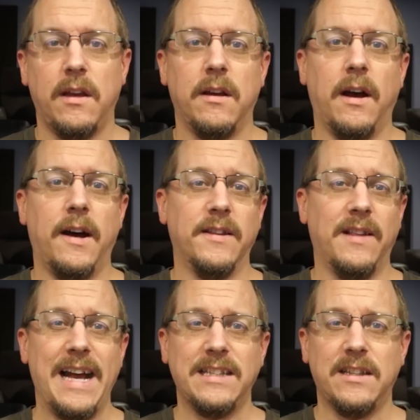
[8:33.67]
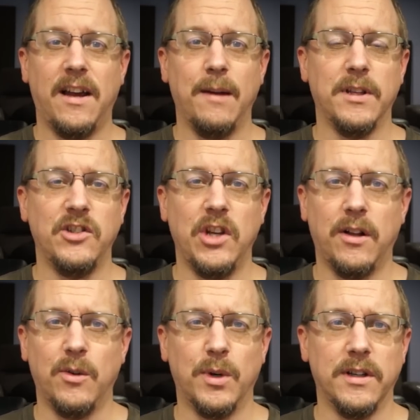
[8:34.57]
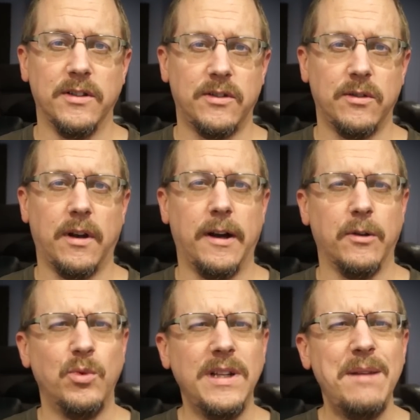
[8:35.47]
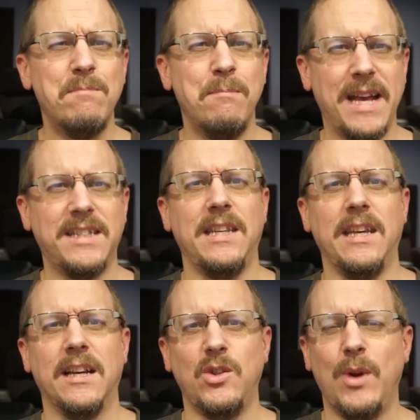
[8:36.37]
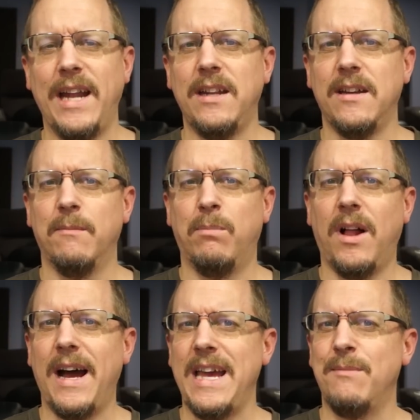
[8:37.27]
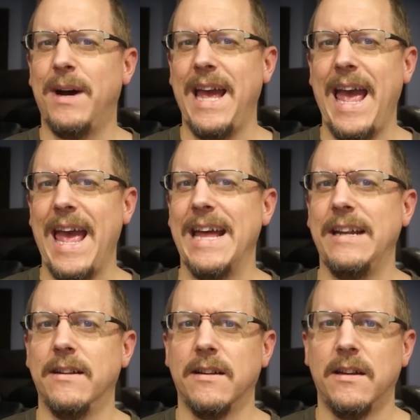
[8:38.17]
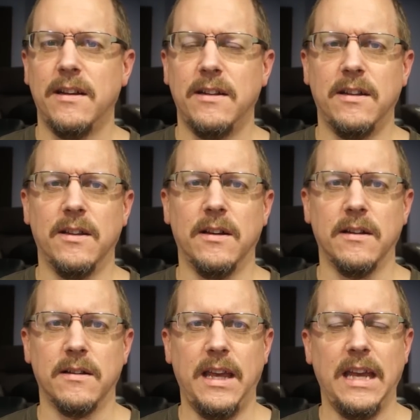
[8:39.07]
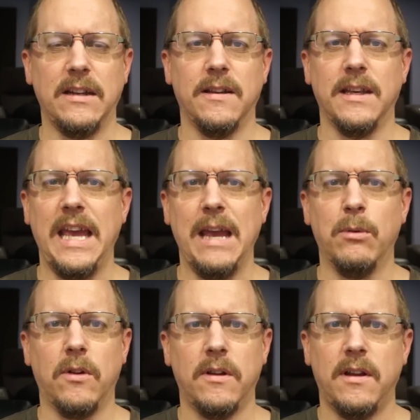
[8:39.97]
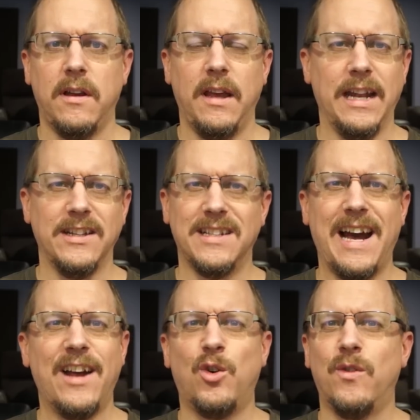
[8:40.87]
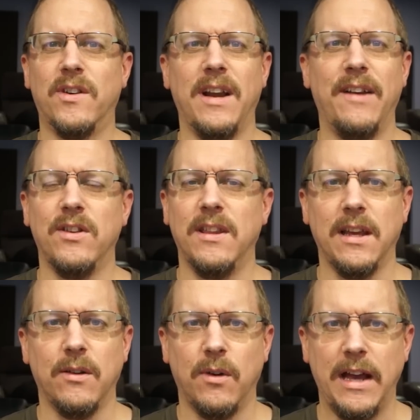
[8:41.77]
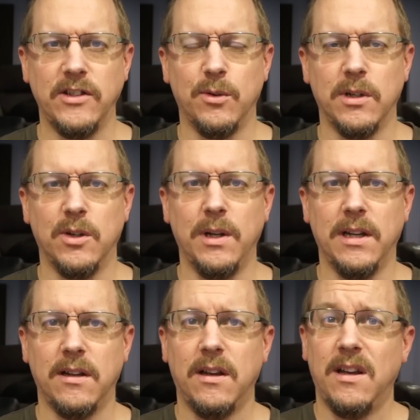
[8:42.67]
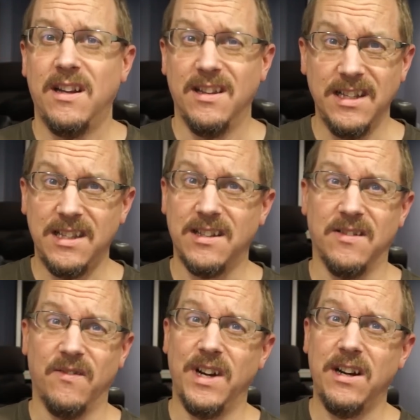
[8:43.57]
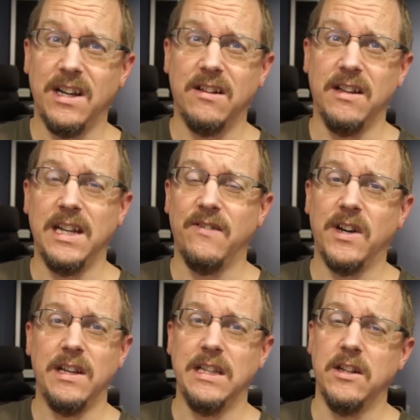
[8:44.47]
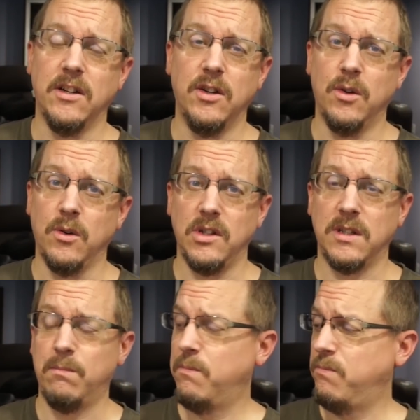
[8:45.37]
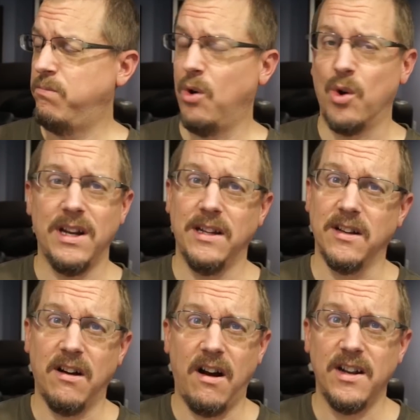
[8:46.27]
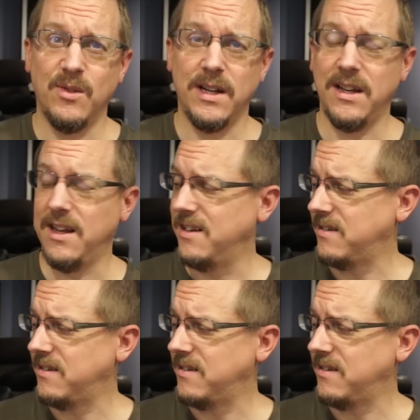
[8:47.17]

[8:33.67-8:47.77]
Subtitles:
the last time the gel was really messy because you had to apply it by hand to the cable, and it just got over everything as you were doing it. This is a very clean and very easy to do. Just pour it in the conduit